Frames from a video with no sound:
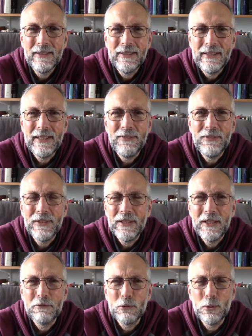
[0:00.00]
even
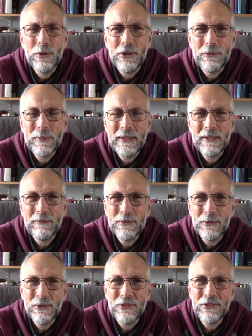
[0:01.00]
a rule that's been
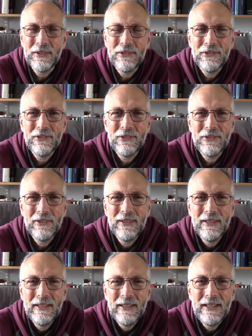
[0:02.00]
enforced, it's
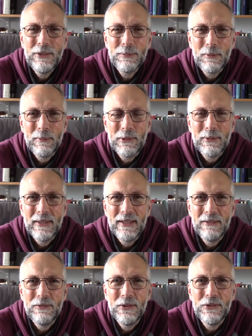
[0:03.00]
probably quite
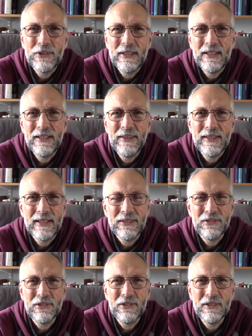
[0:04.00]
helpful to learn
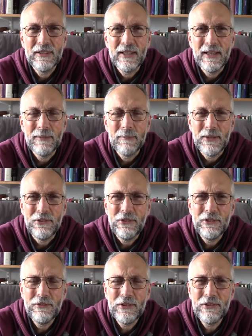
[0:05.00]
that message
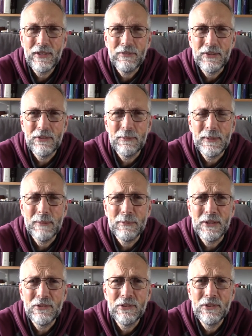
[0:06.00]
of just having to be a
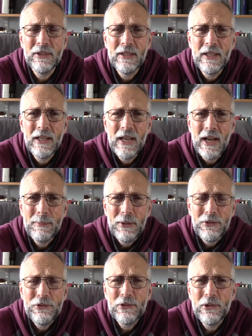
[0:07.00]
bit
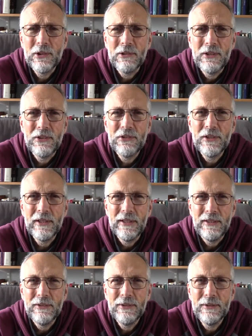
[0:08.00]
stronger
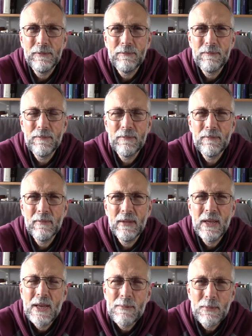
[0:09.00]
inside.
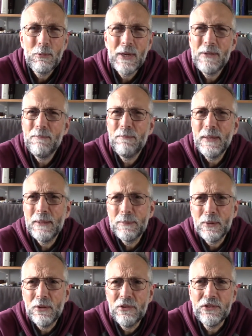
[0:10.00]
But when big
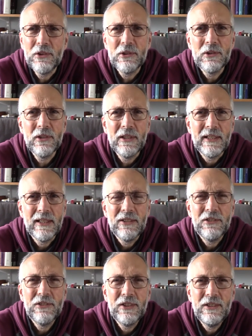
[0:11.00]
boys don't cry
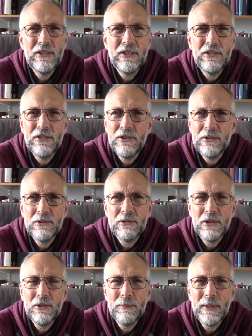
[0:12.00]
gets turned into
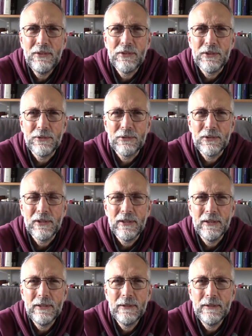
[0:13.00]
grown men don't cry,